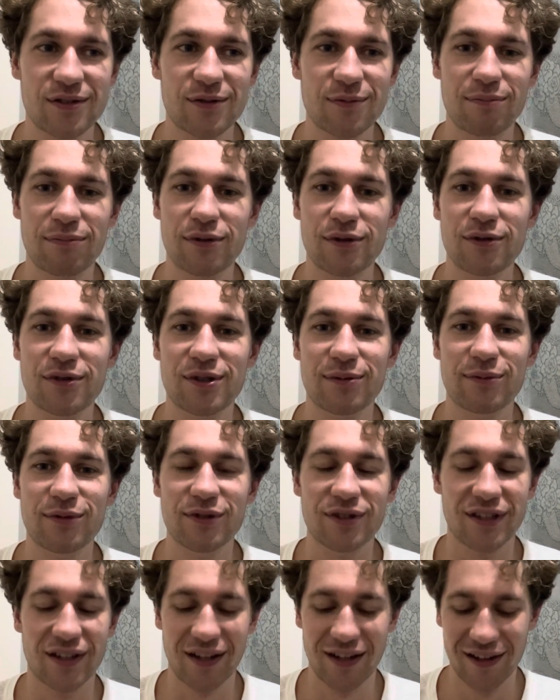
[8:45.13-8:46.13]
blues
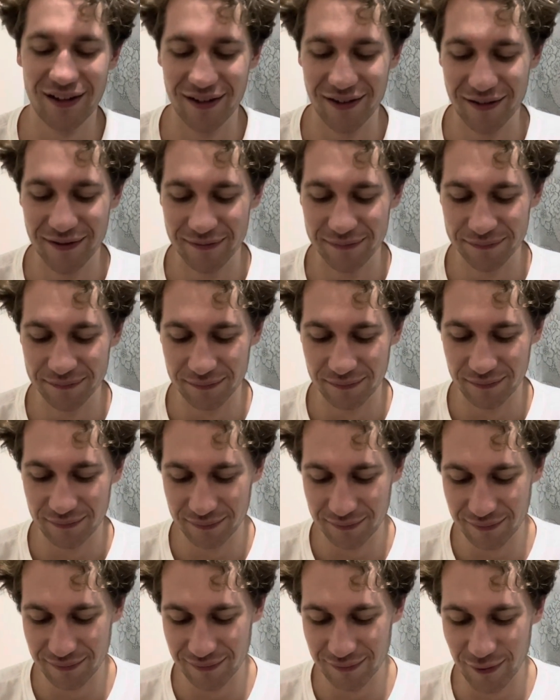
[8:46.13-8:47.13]
music
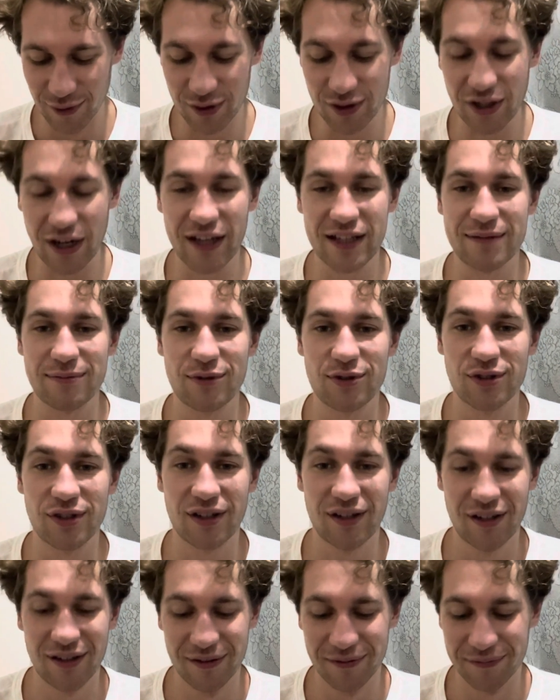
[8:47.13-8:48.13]
or jazz music?